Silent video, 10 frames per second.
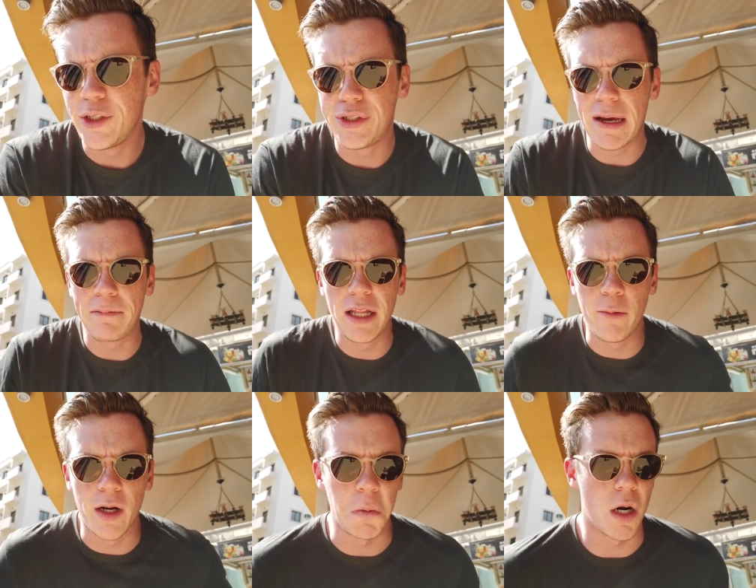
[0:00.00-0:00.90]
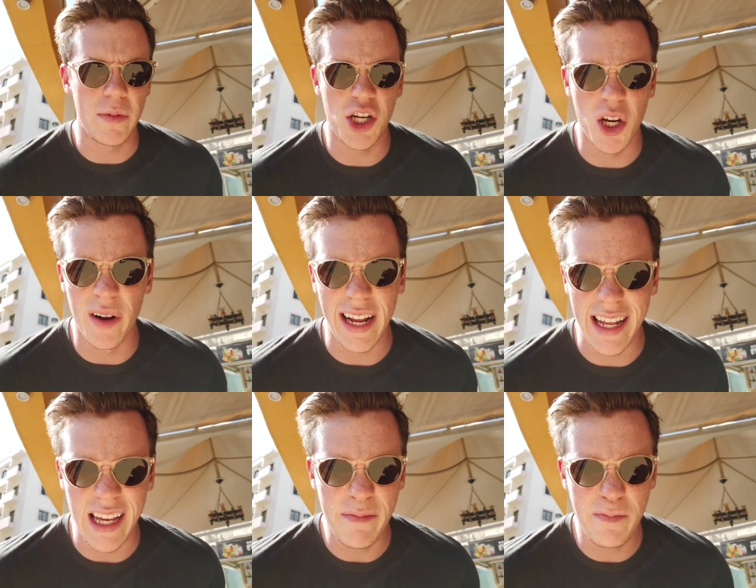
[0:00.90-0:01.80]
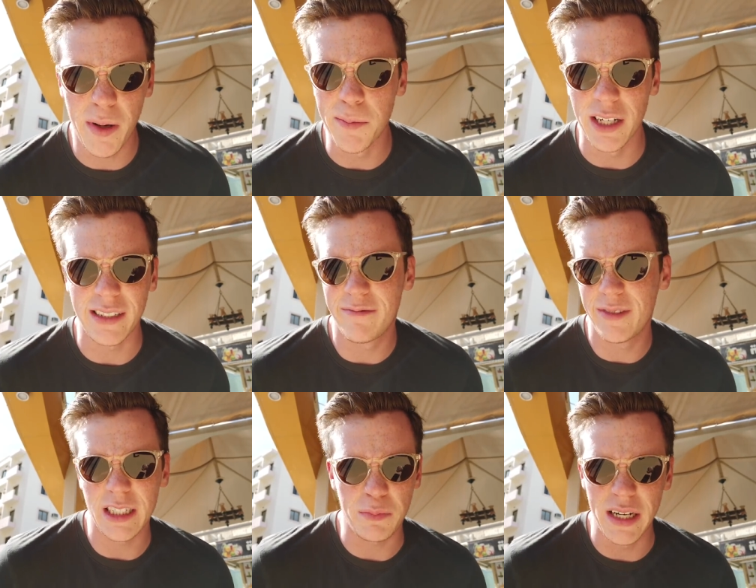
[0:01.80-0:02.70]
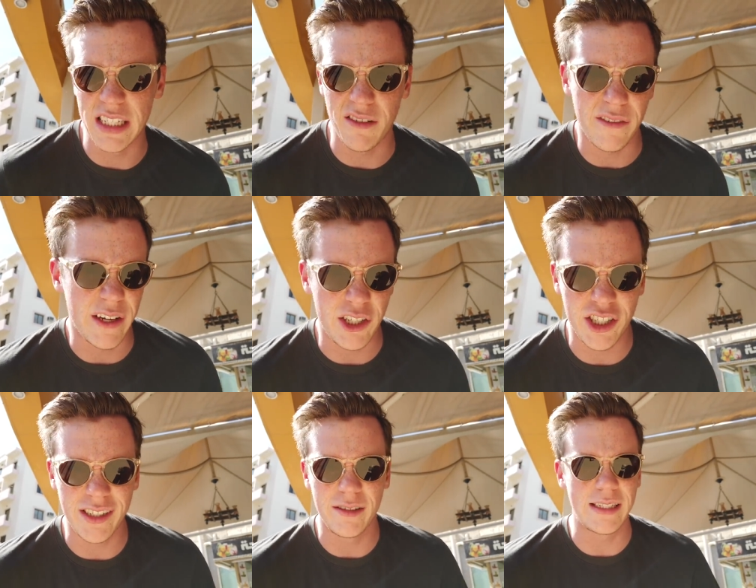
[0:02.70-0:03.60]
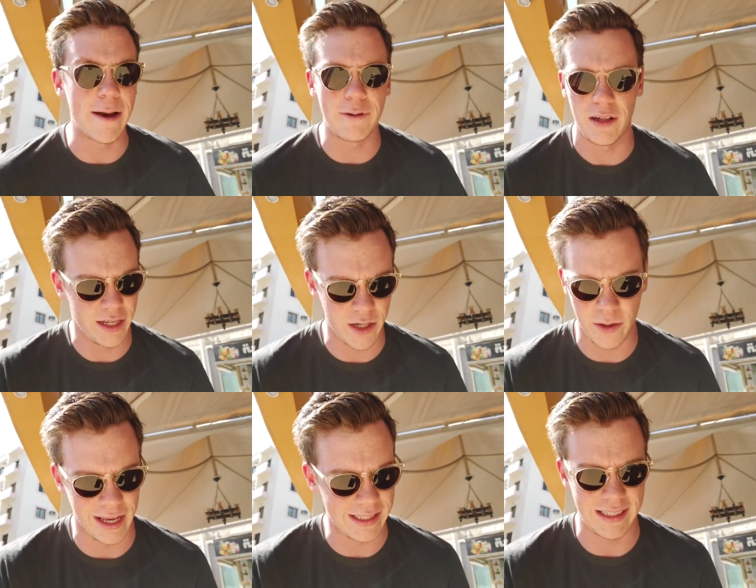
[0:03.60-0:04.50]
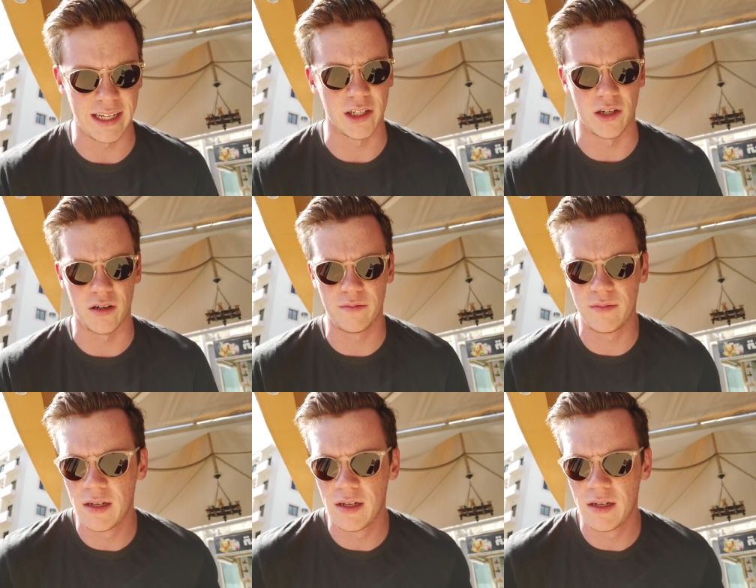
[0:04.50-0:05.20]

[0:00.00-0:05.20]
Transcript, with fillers: you definitely wouldn't want to be showing any public displays of affection. Definitely no kissing or